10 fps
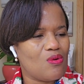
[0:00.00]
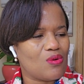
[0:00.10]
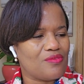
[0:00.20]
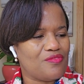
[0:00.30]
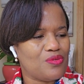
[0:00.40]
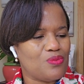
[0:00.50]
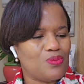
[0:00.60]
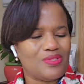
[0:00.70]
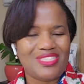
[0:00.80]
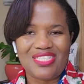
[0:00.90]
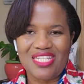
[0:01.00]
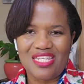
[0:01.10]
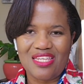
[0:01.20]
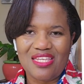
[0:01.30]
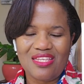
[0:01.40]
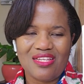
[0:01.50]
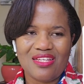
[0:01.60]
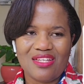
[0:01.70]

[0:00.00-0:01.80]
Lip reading: or view D.